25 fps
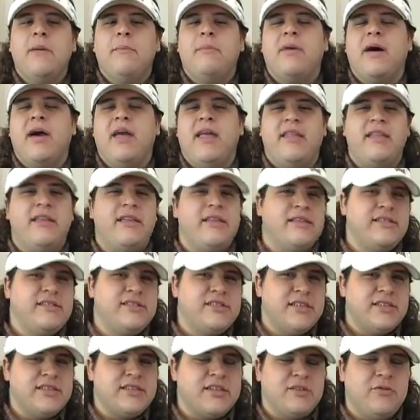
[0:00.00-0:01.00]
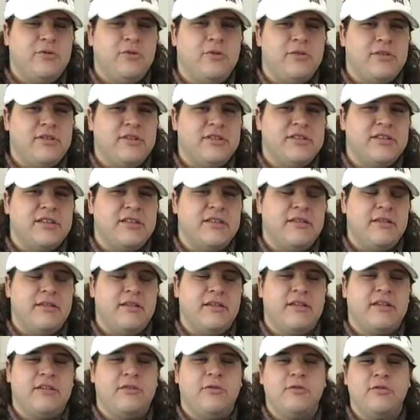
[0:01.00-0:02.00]
but just a cool
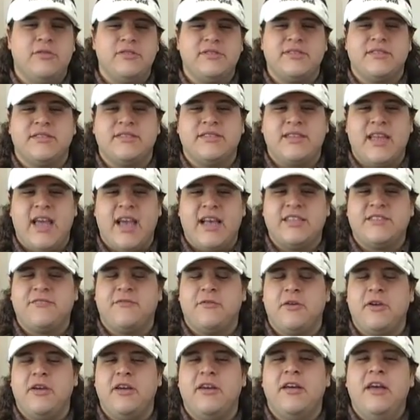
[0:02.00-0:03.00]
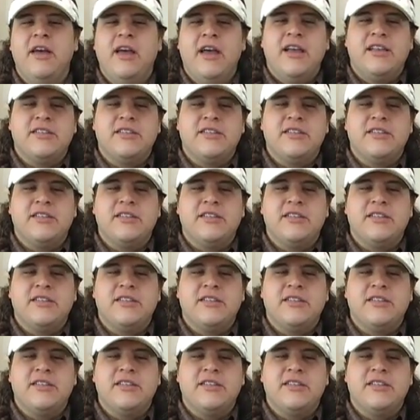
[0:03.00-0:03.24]
stats for you.